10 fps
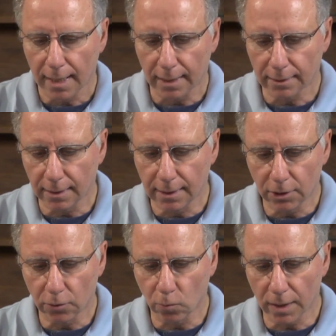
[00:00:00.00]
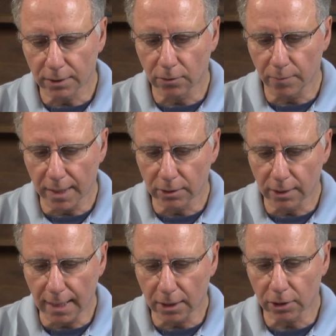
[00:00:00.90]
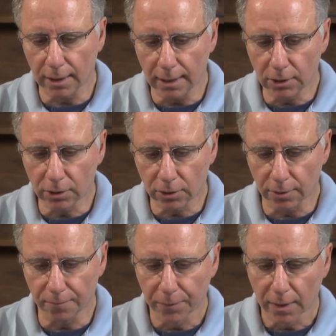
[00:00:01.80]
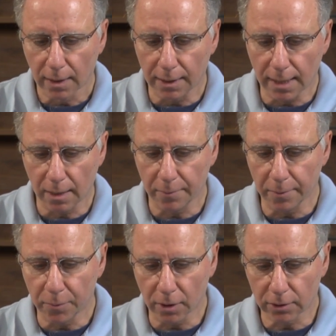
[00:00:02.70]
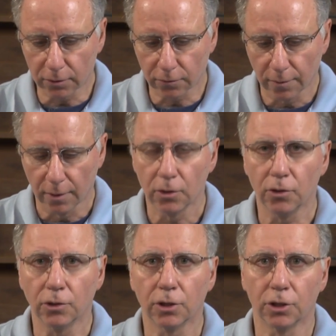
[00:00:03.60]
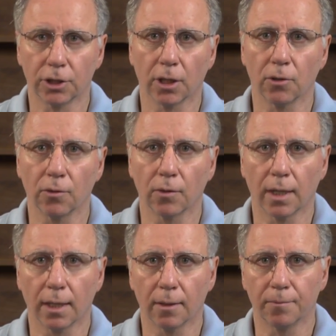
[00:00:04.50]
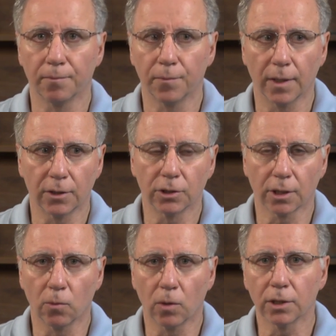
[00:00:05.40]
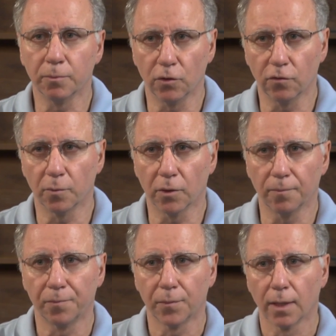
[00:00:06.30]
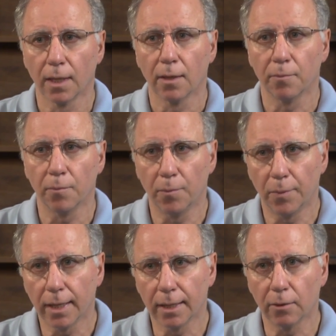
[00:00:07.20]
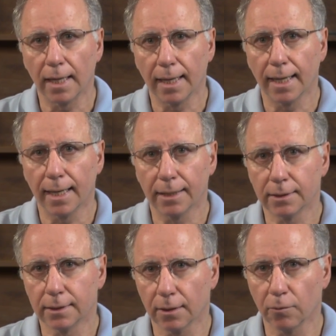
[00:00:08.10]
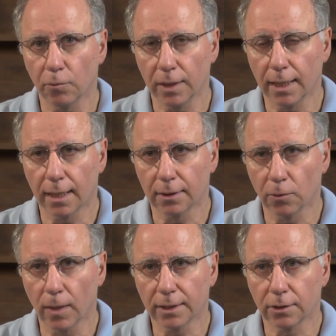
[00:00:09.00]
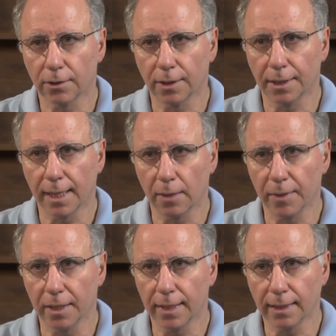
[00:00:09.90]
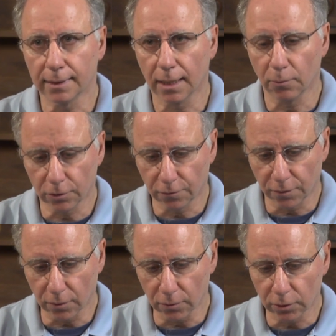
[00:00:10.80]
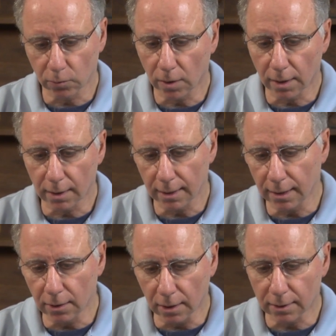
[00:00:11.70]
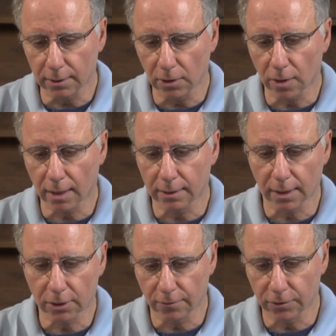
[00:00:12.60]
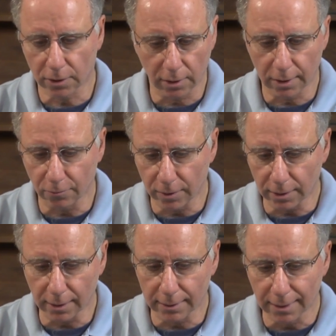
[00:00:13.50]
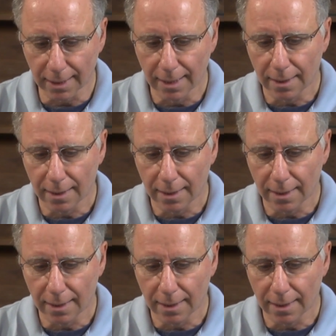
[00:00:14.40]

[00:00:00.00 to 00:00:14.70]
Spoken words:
as they teach in Western medicine. Actually, Eastern anatomy books used to show that the skull was movable. But as we got into Western anatomy, they said it was fused. Well, he looked at the architecture of the skull and he realized